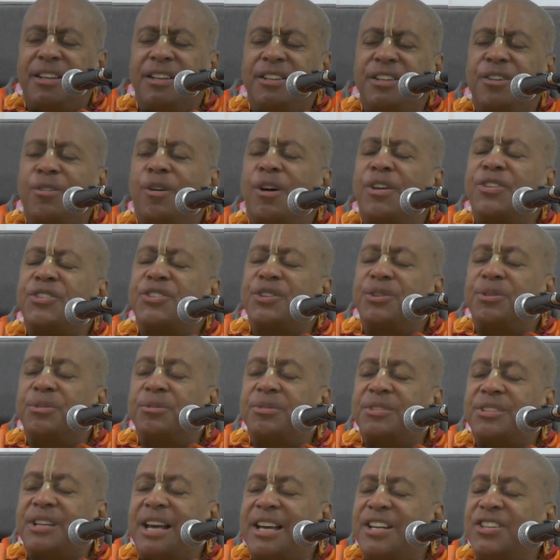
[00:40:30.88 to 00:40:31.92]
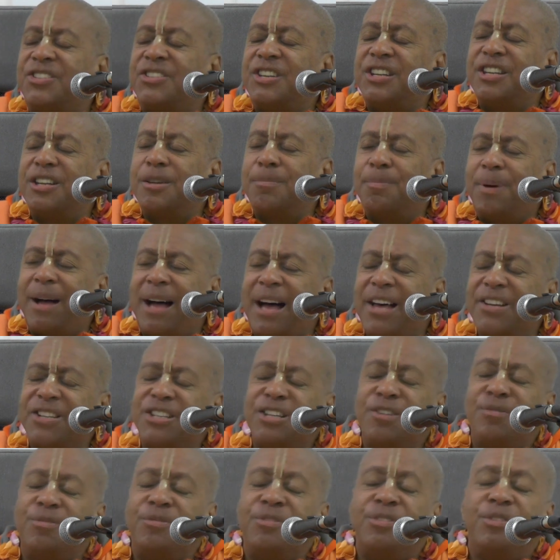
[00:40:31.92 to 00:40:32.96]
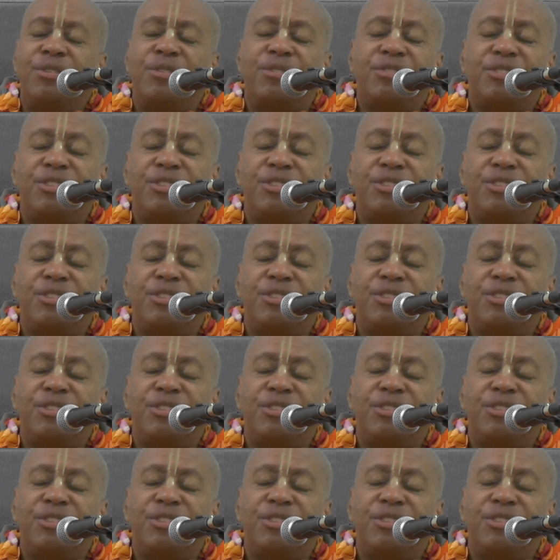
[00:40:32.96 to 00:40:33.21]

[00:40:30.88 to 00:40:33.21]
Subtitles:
You're also tasting the positive. You're